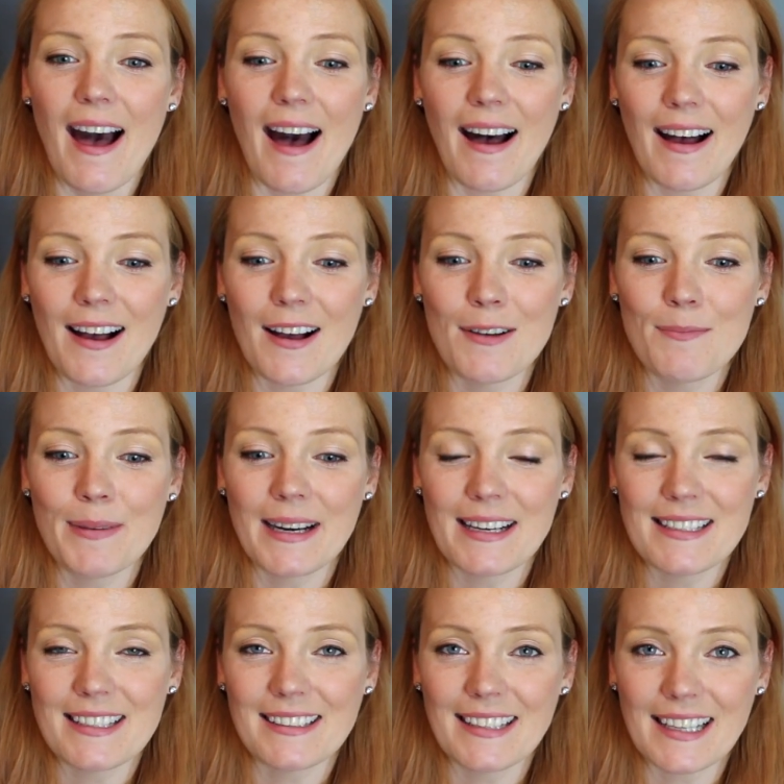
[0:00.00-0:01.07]
Um, but
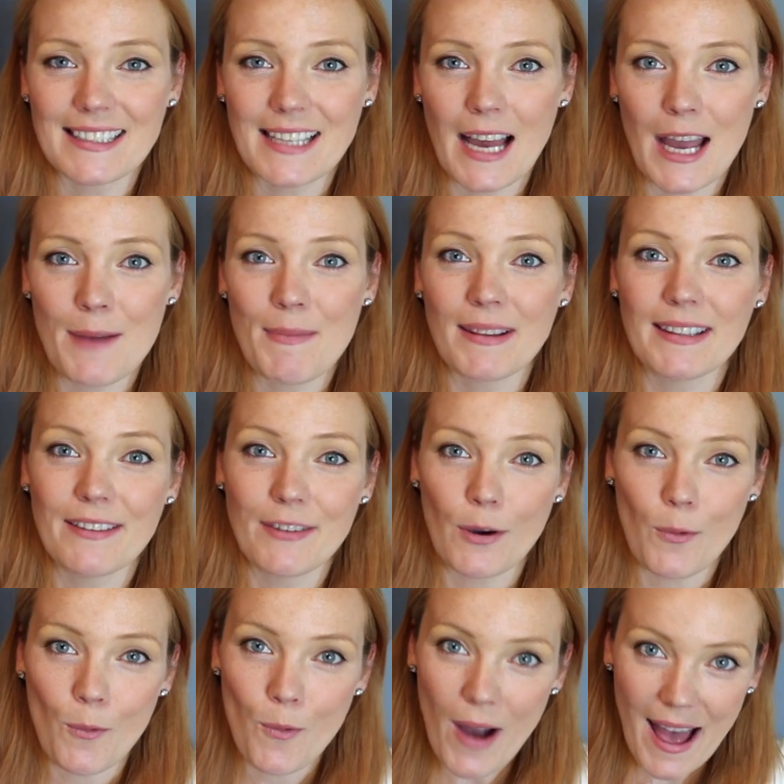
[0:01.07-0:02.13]
until next time, live
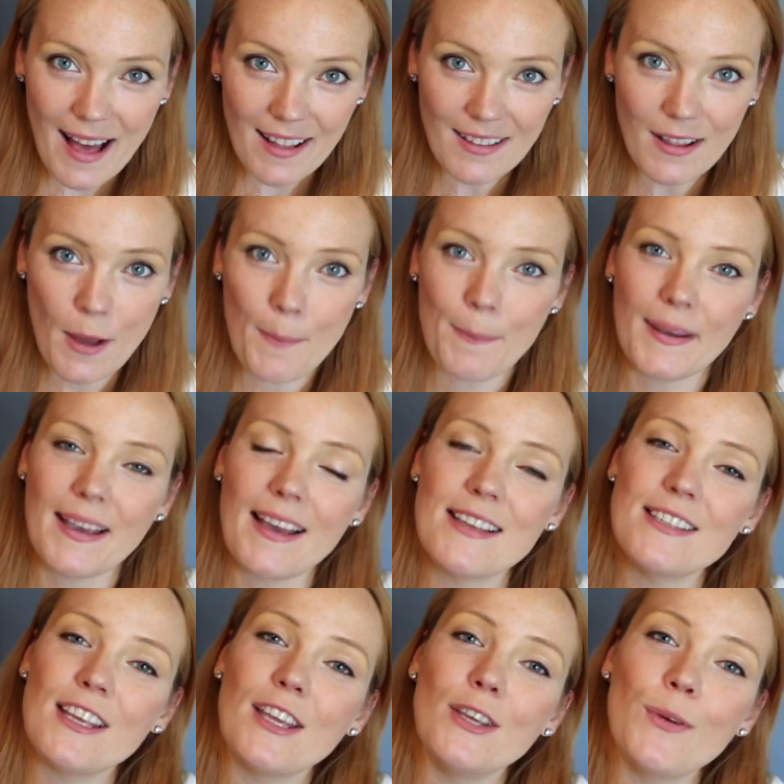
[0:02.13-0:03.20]
it well
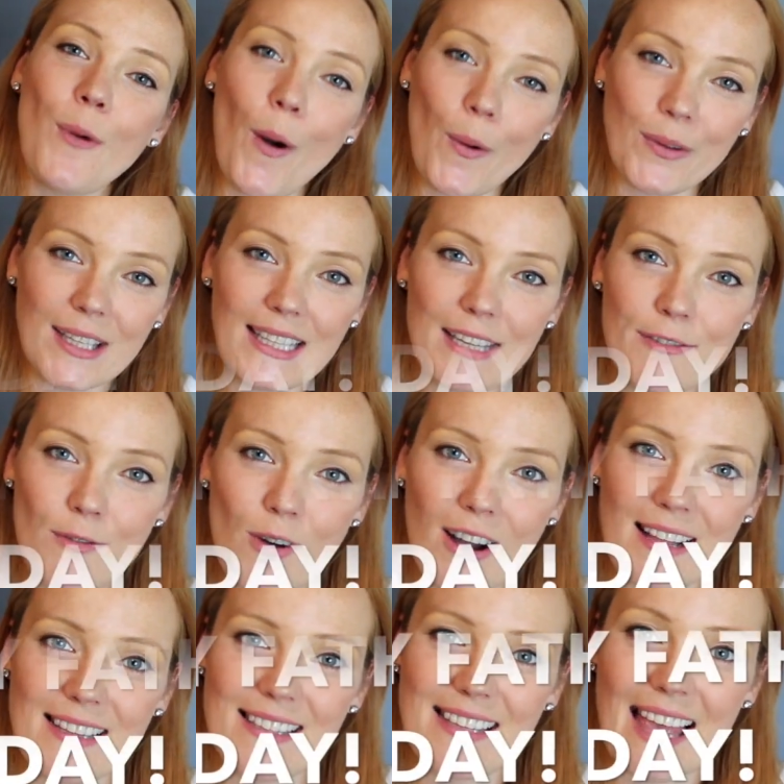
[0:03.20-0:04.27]
because you only live
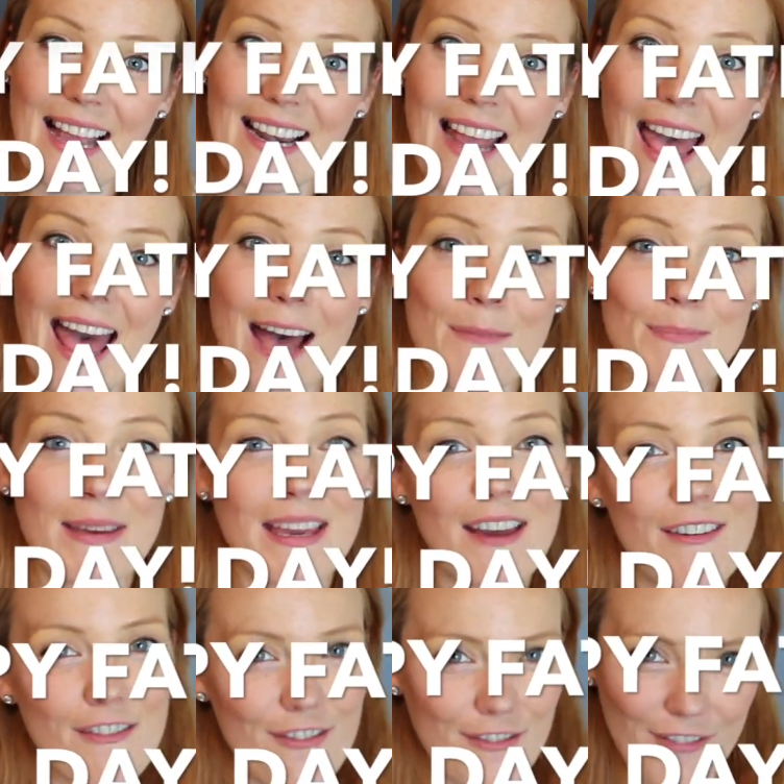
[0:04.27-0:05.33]
once and happy
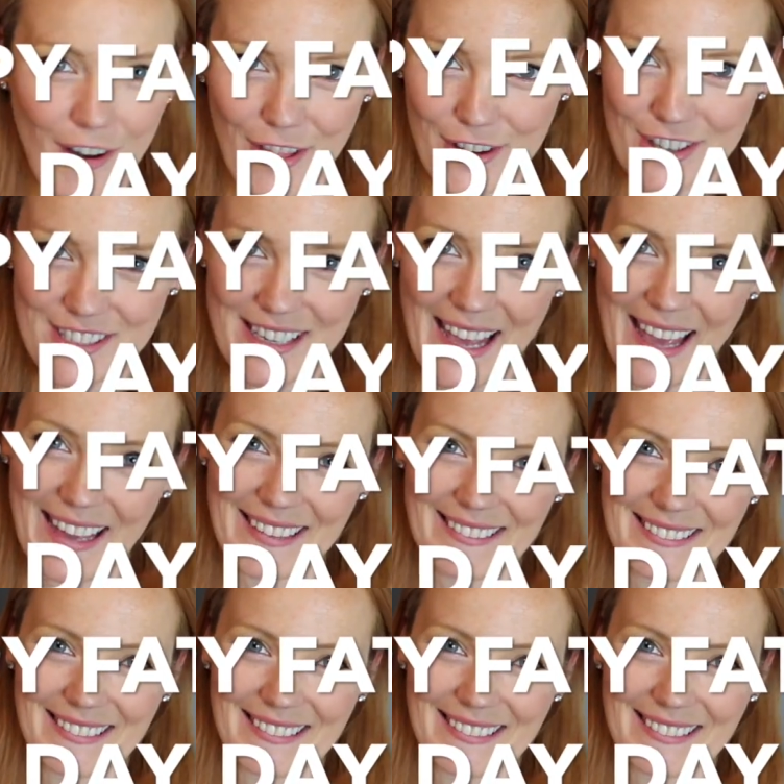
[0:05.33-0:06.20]
Father's Day.